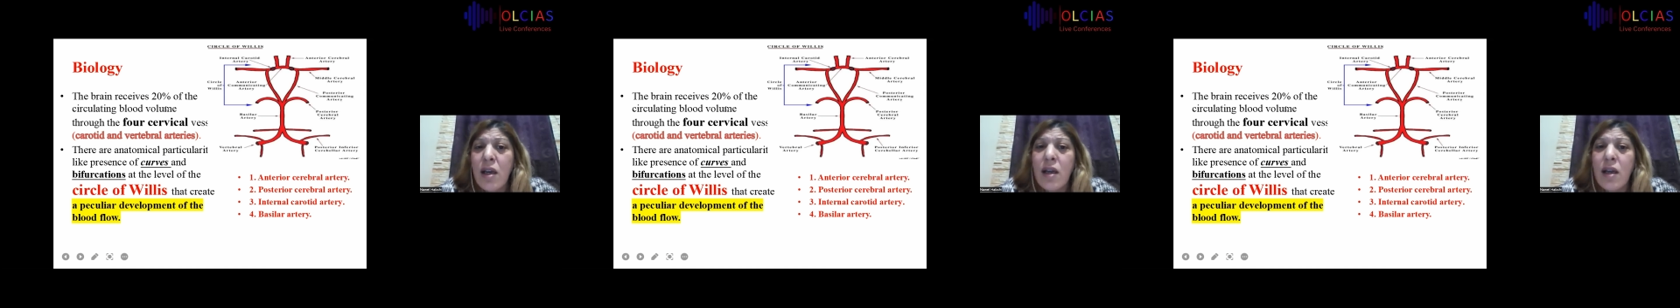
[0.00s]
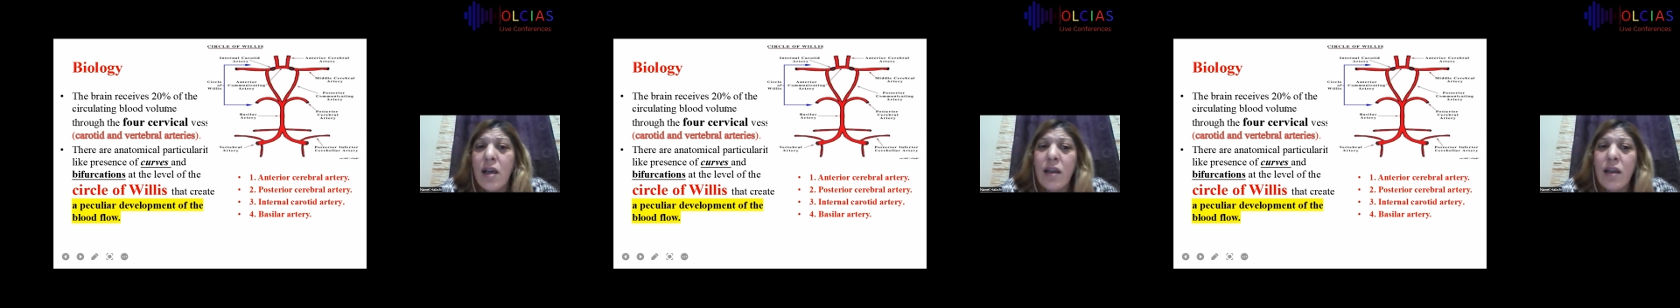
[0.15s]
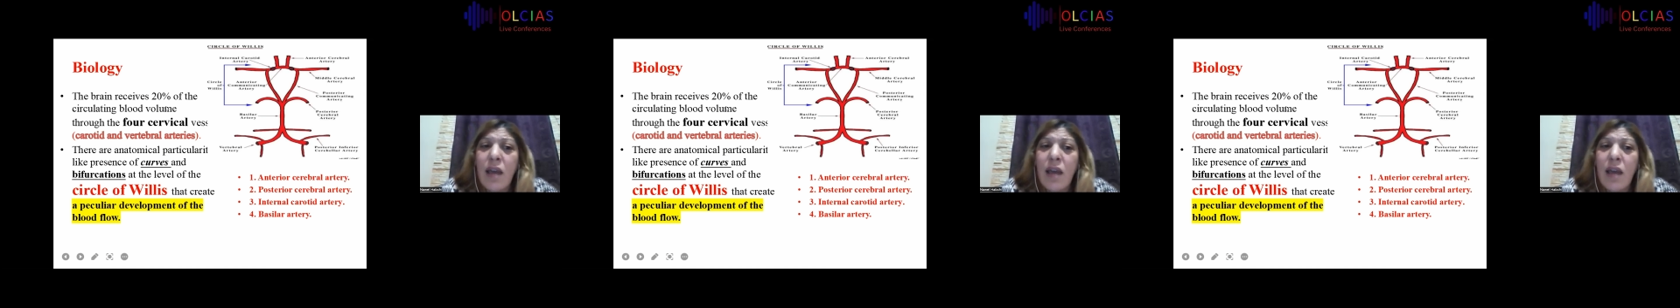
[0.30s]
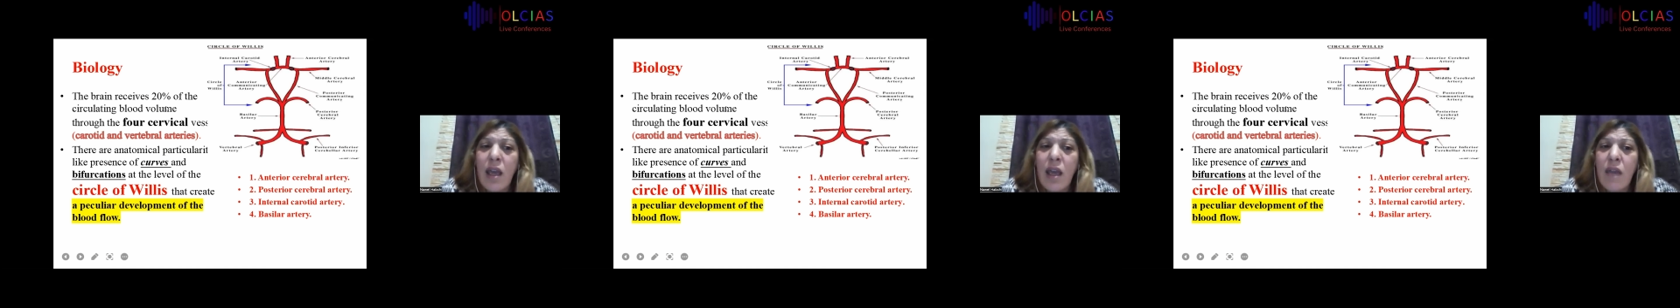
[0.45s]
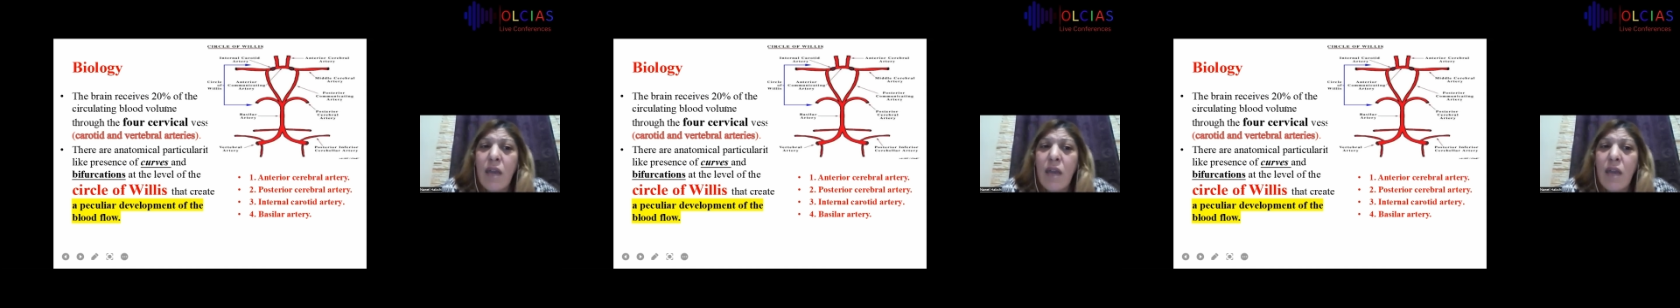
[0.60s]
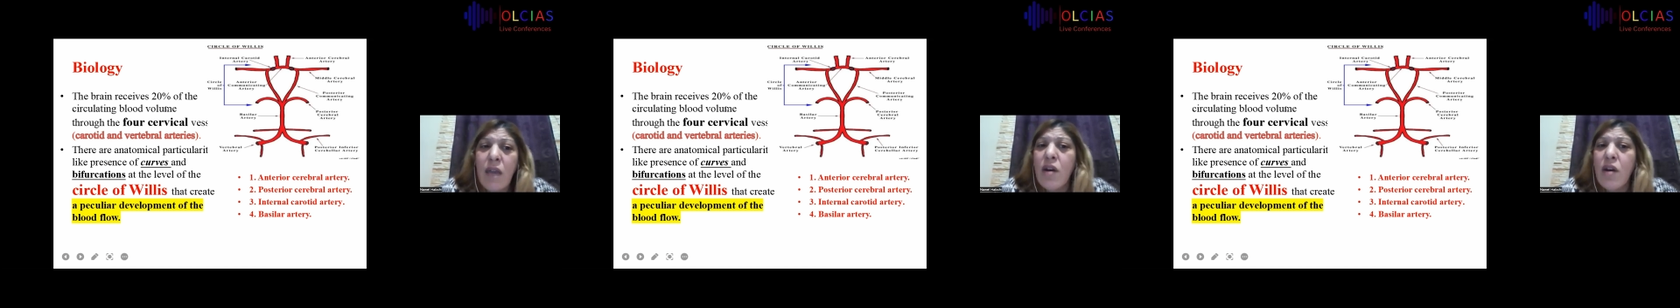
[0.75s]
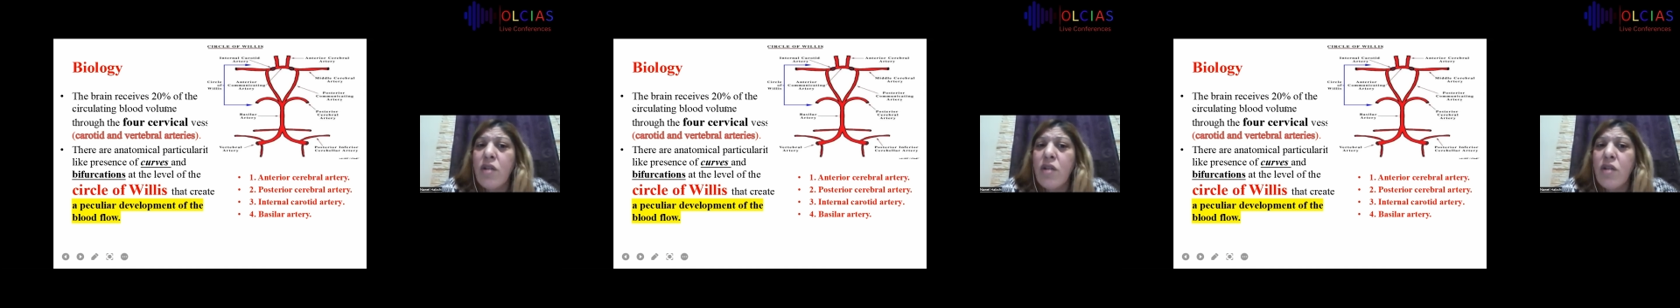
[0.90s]
gave
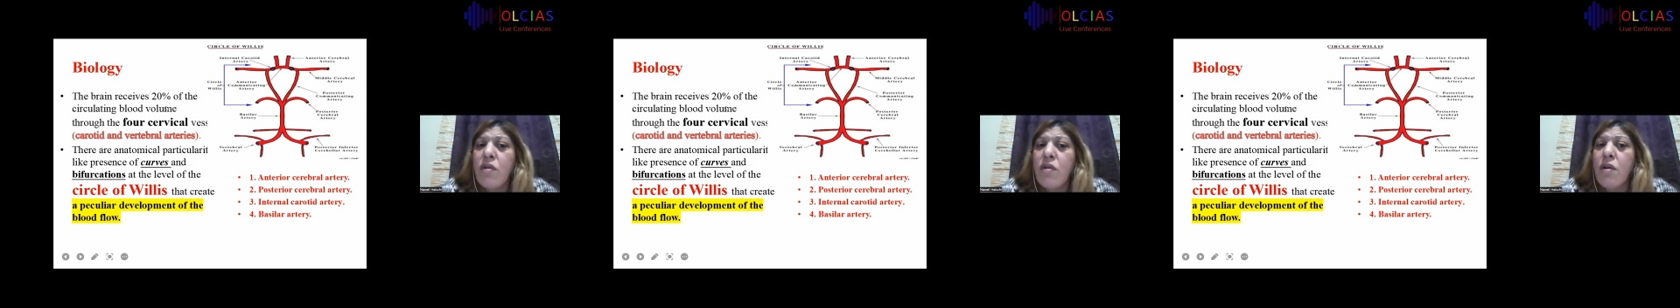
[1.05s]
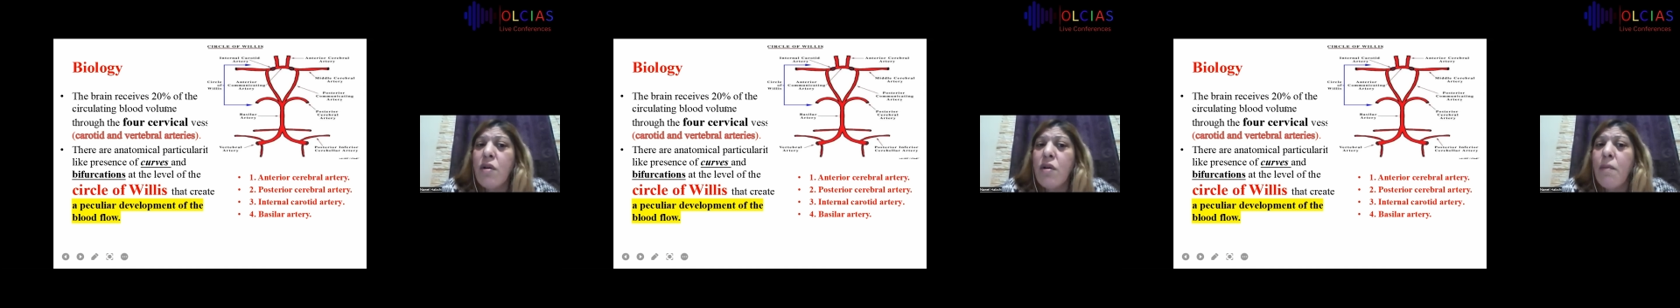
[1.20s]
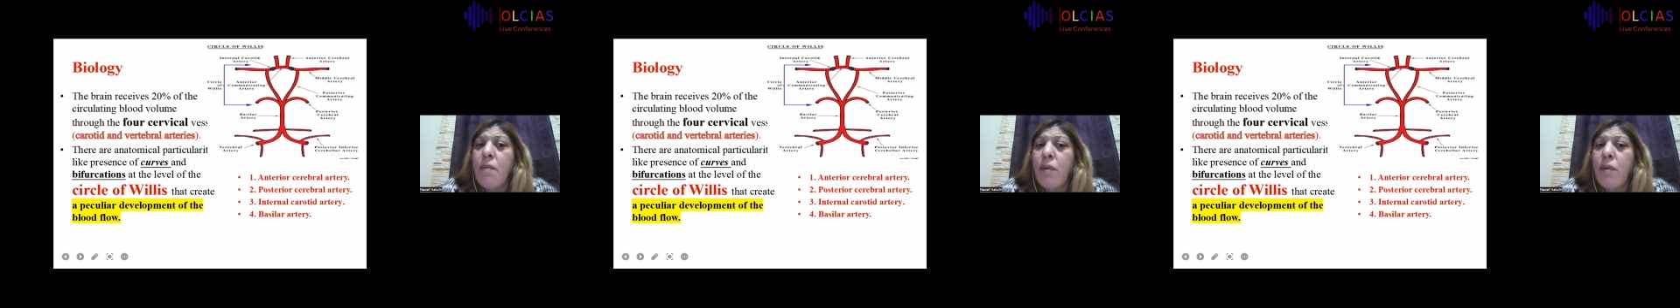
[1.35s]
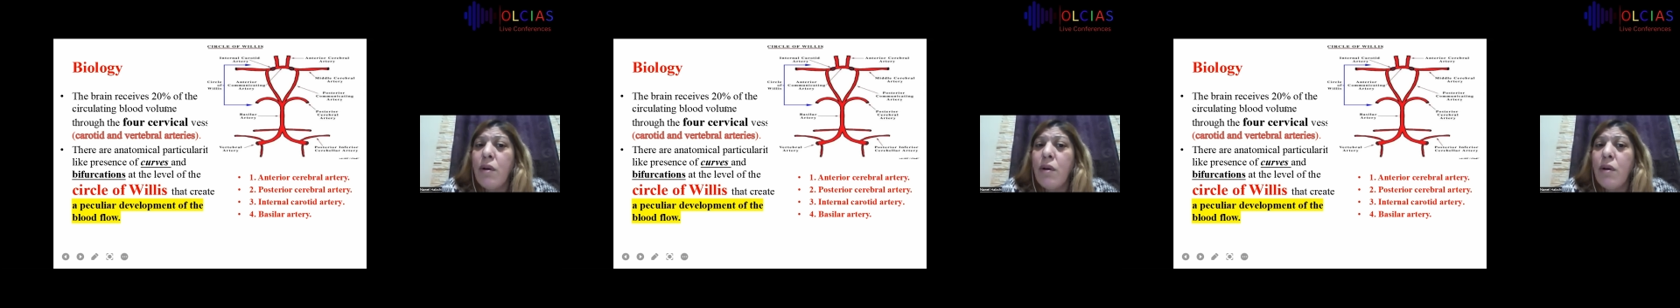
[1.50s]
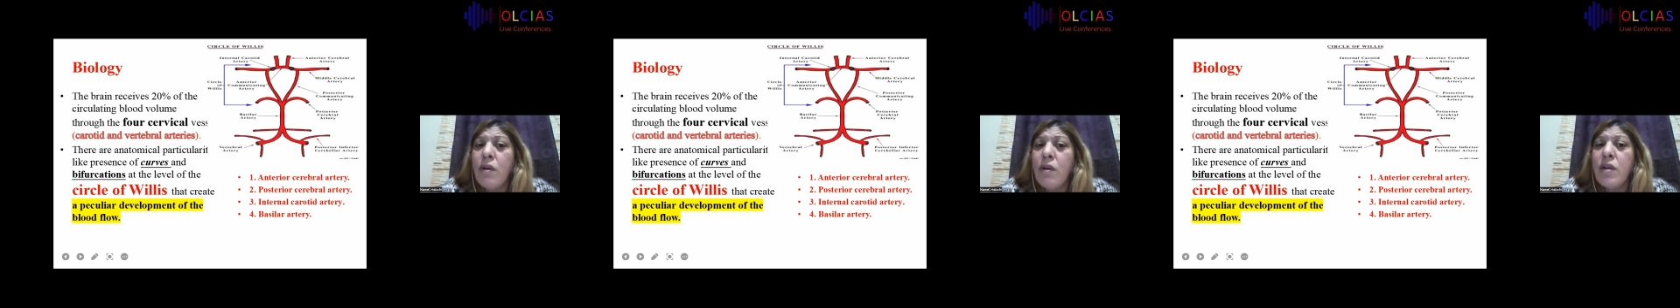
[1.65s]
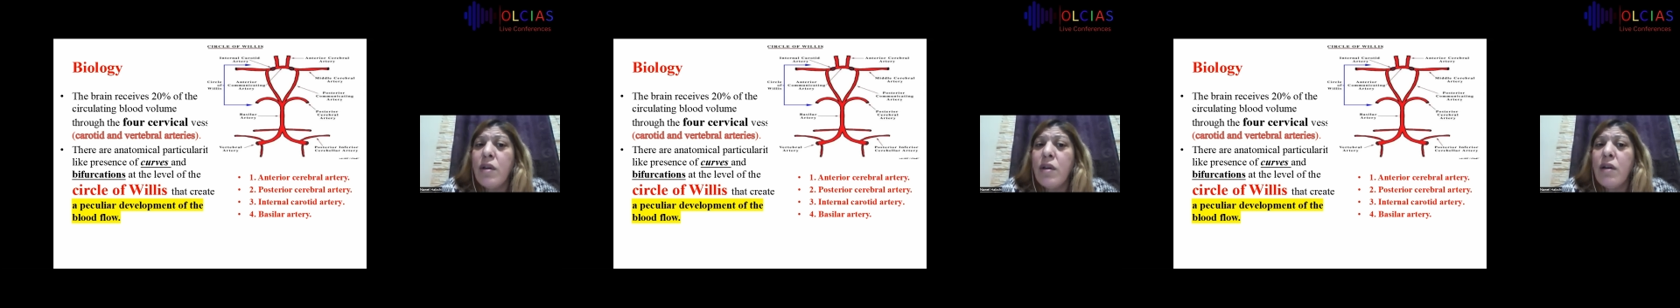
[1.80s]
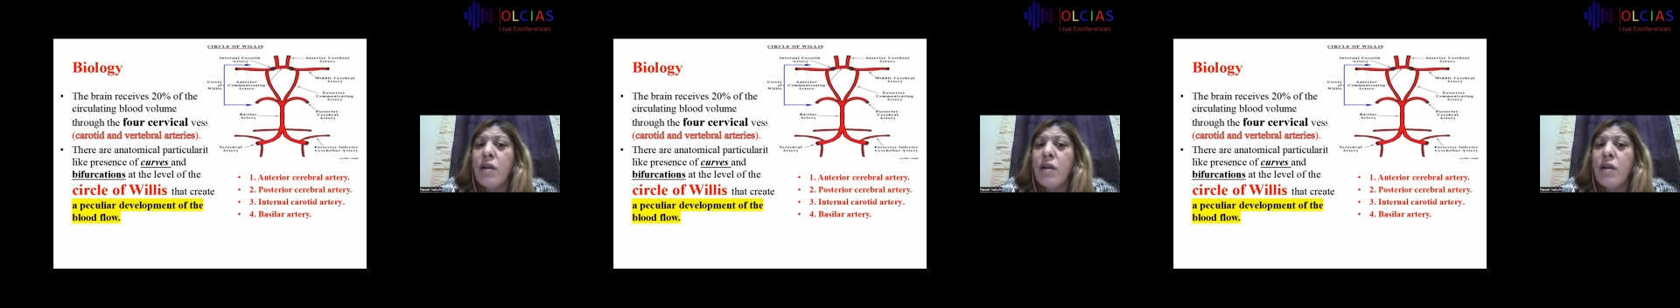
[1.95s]
the blood